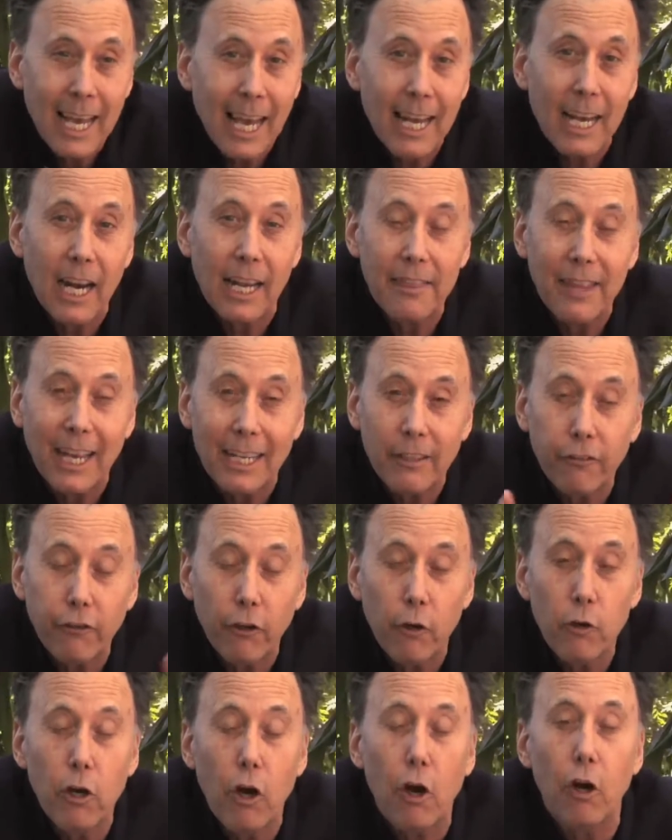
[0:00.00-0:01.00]
And that
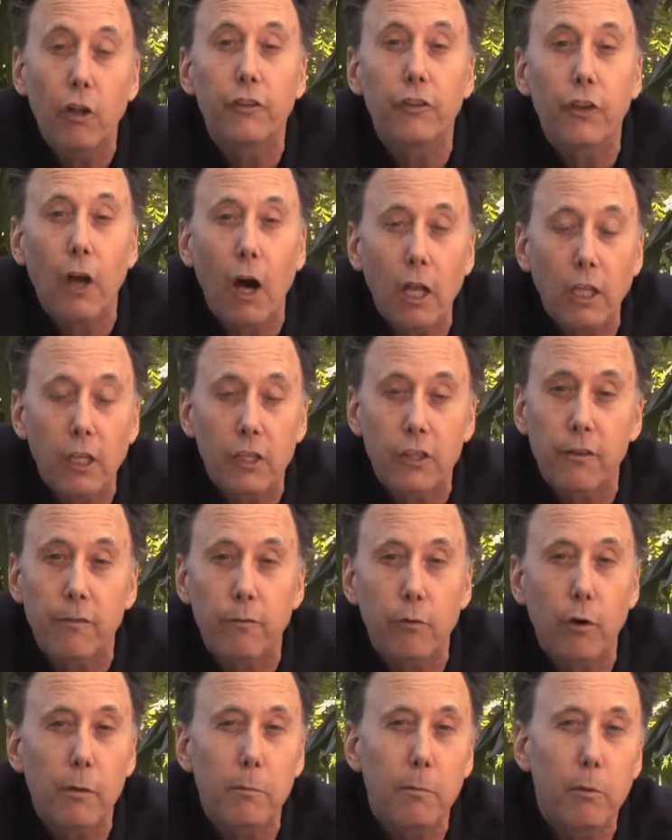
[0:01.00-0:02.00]
so-called knowledge
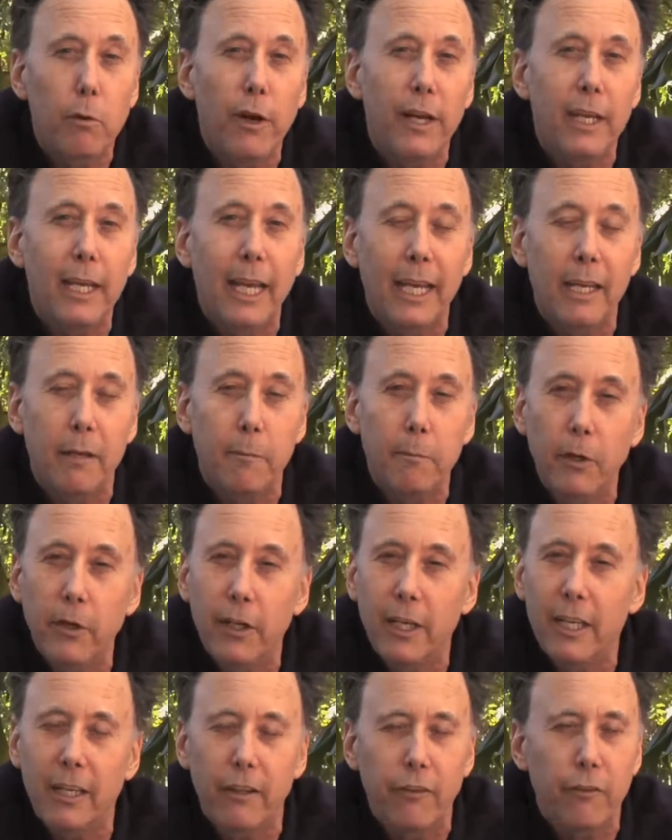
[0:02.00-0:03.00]
of 1.8
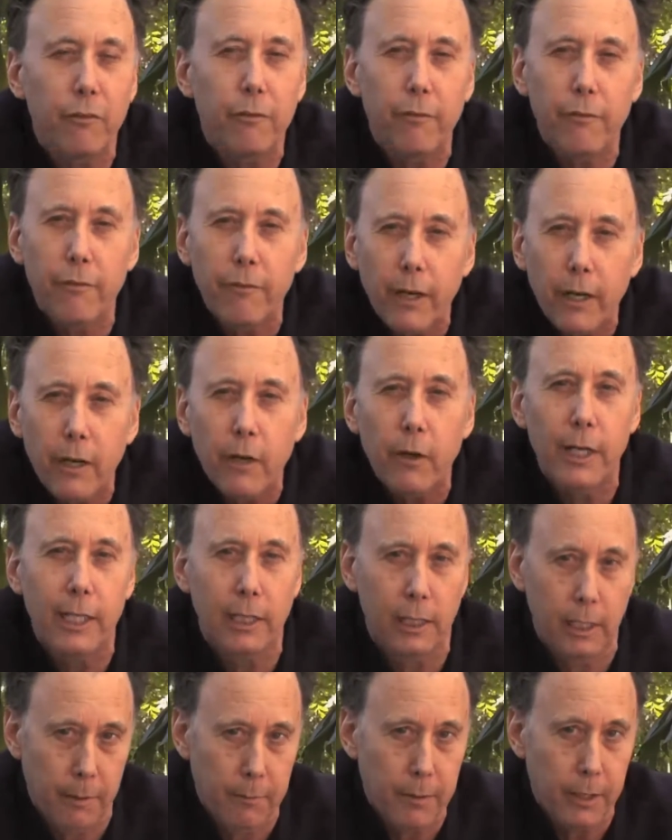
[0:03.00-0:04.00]
million is
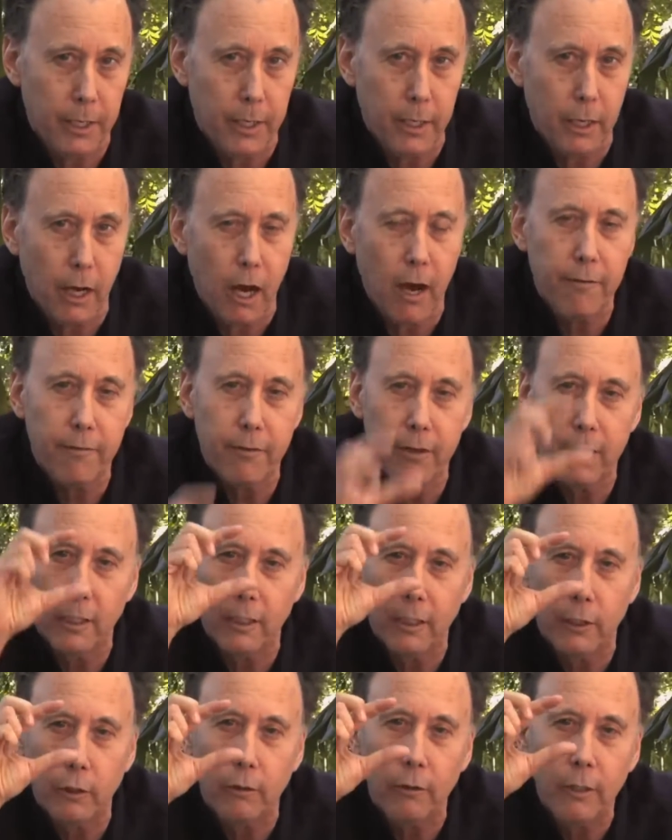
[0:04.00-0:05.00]
very limited, often a
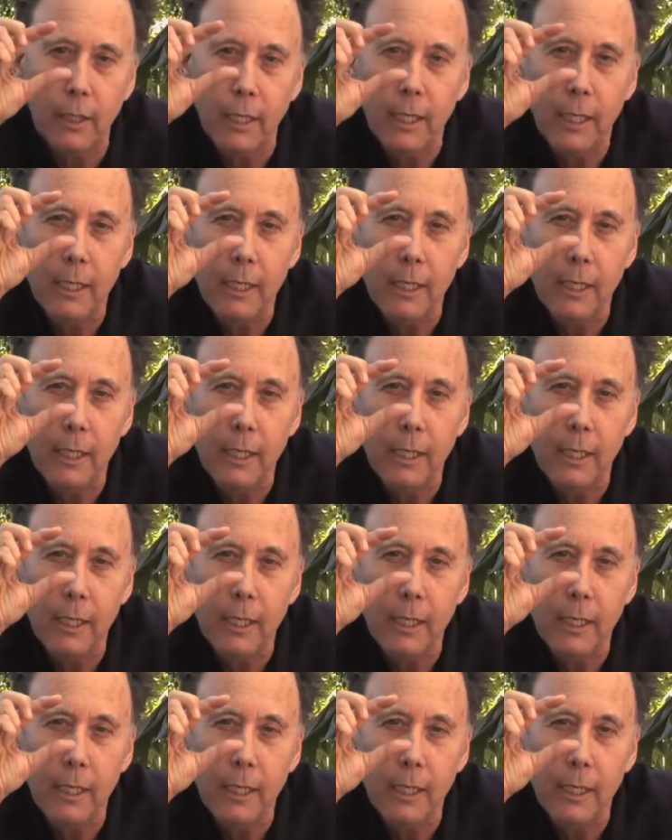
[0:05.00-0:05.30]
little